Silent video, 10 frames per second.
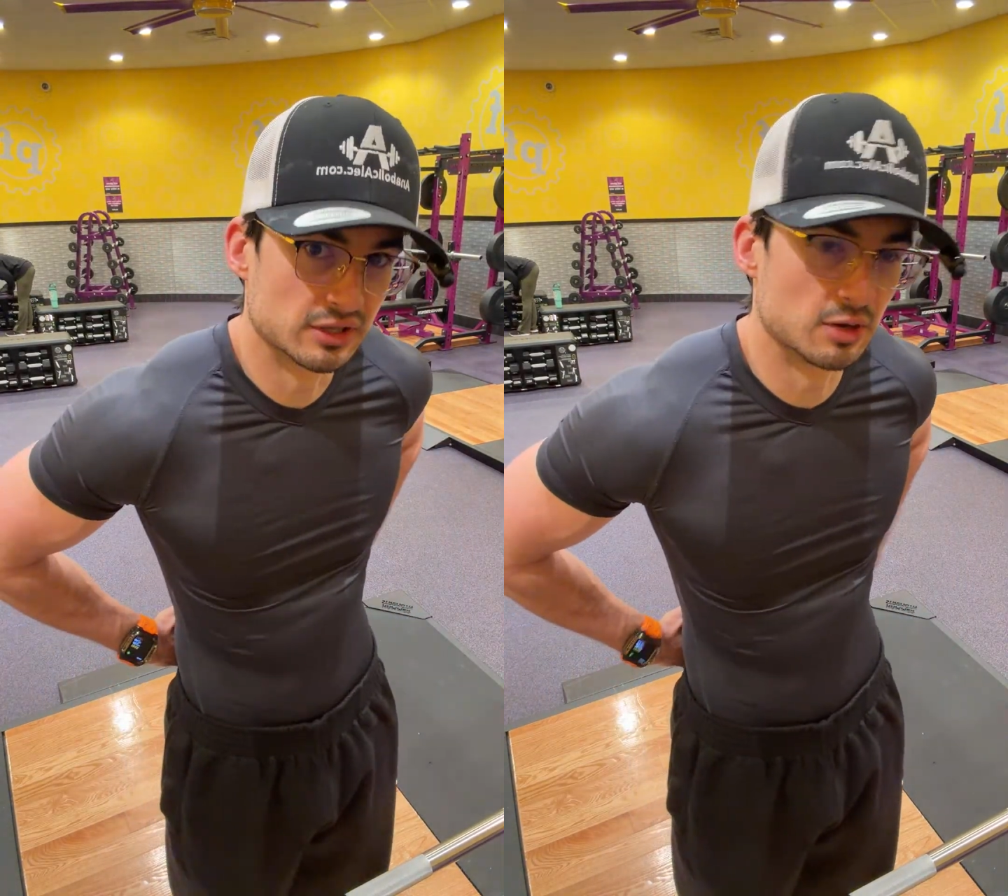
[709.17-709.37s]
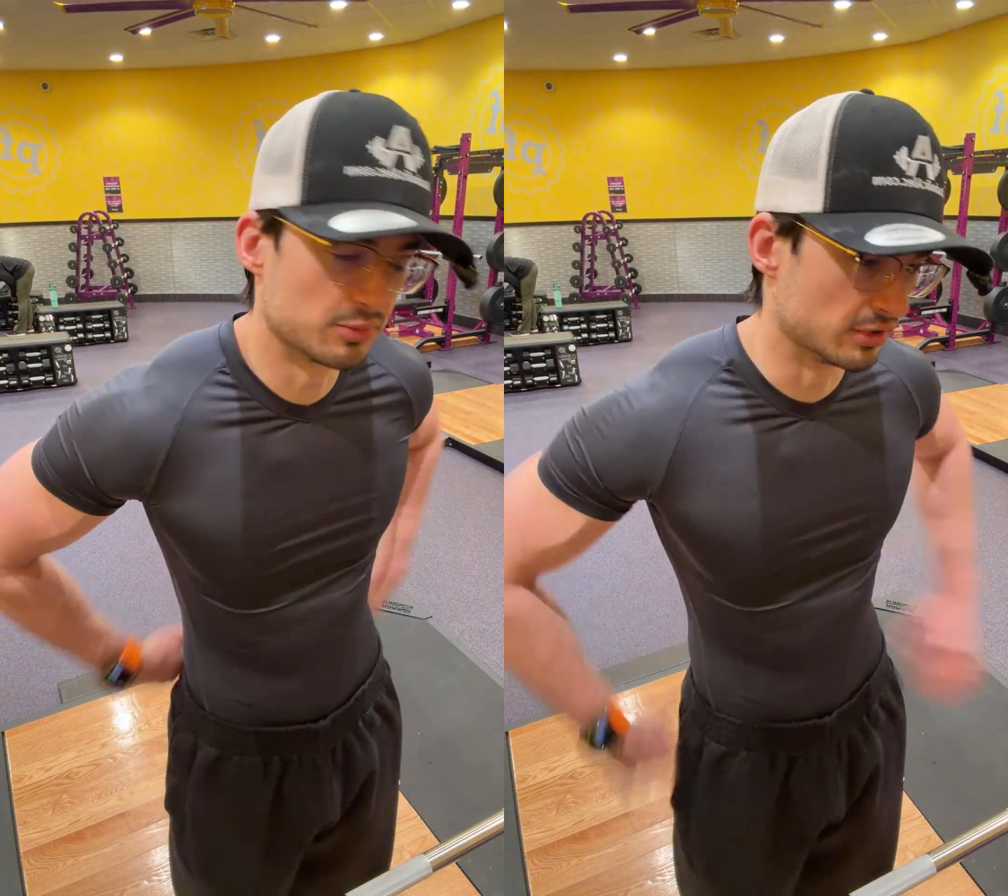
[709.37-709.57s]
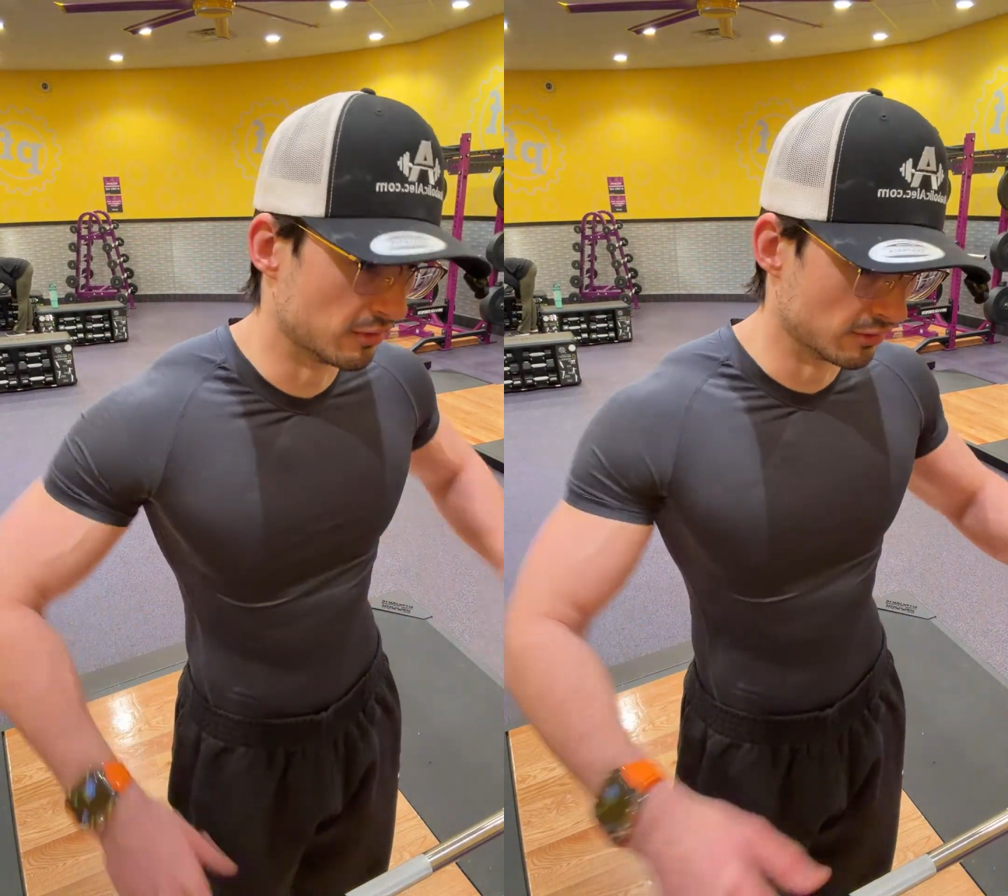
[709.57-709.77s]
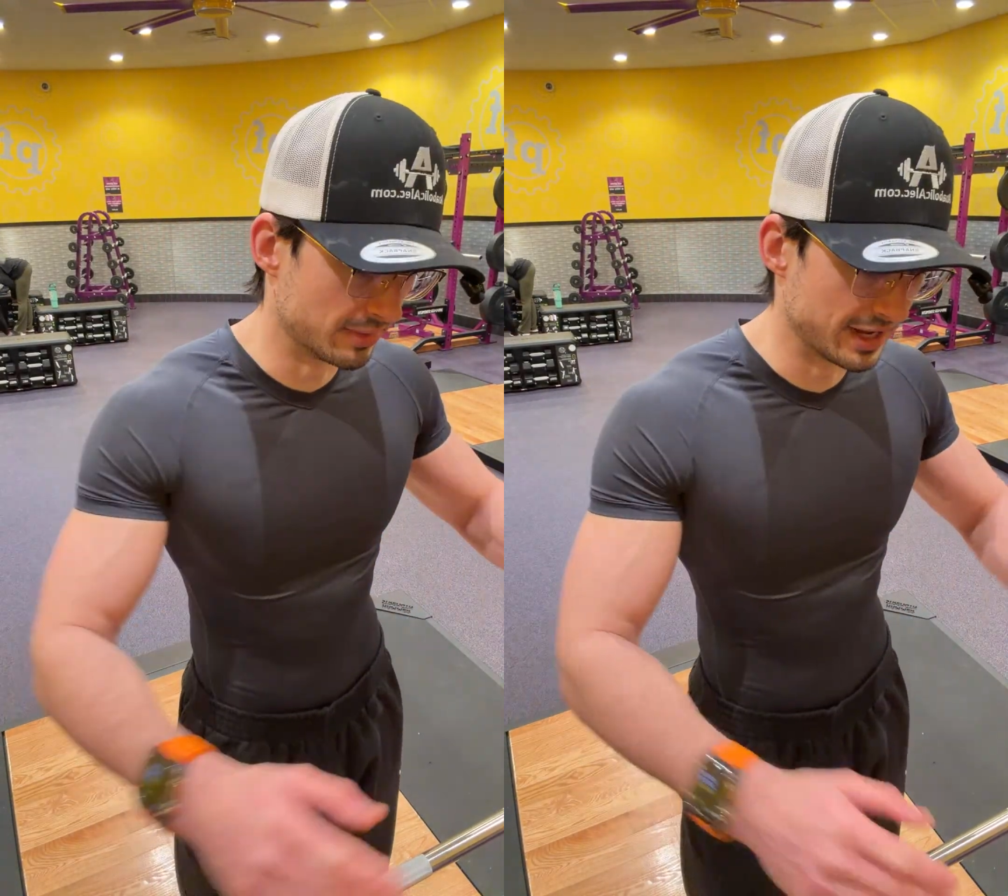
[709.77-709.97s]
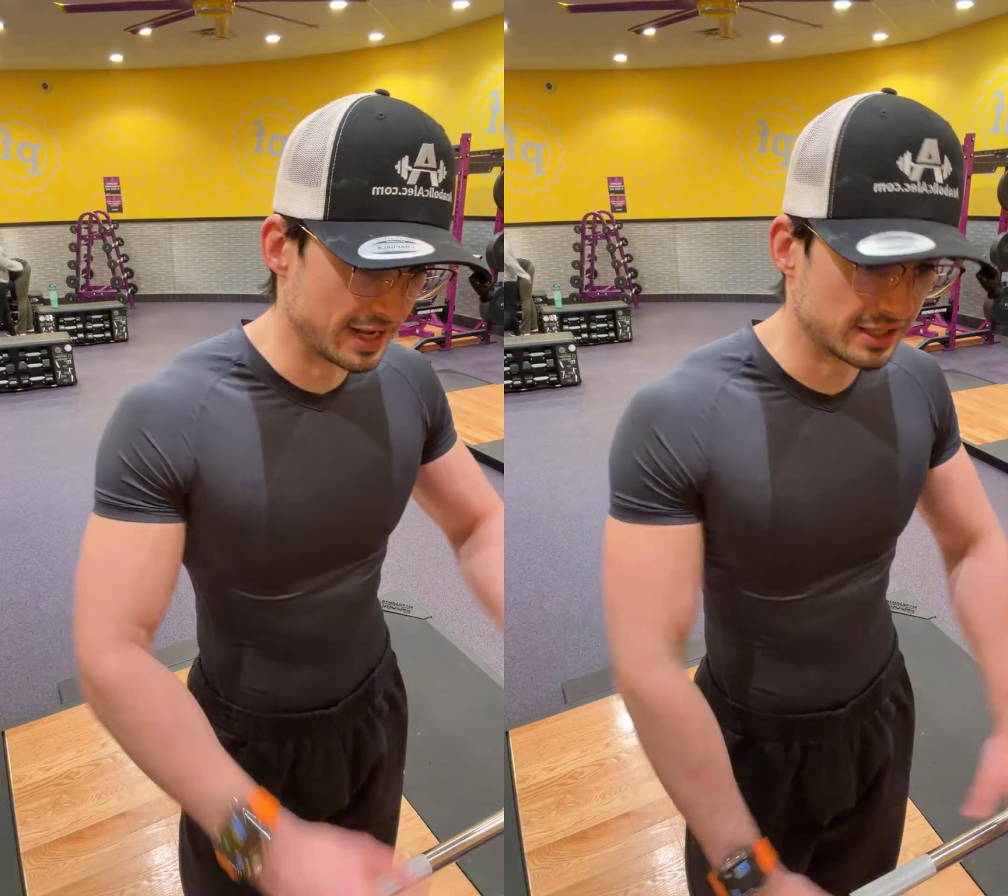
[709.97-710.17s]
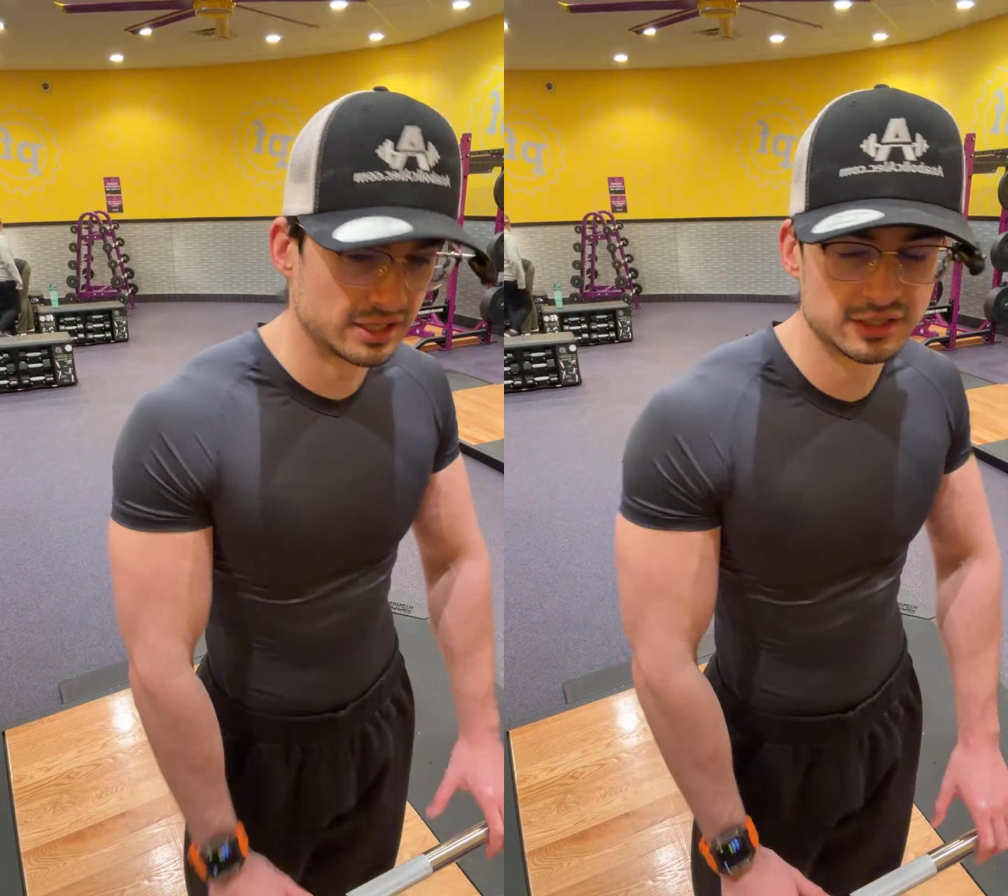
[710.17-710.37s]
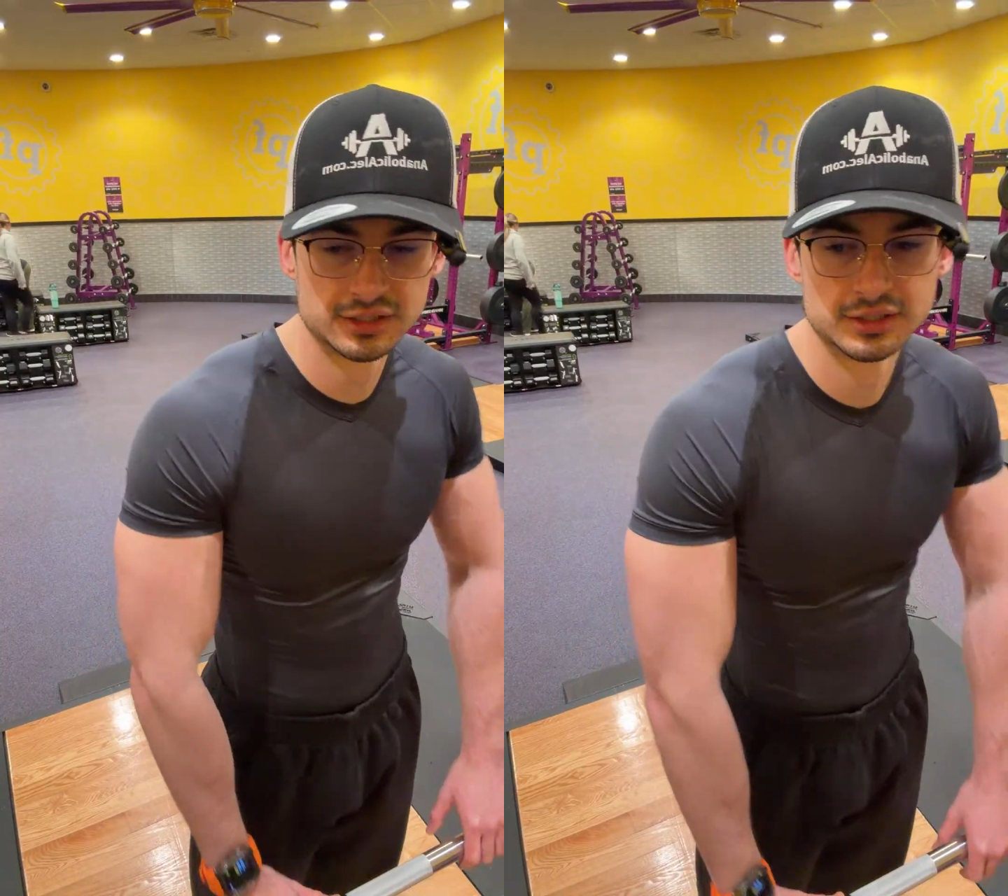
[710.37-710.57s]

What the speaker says: help the lower back.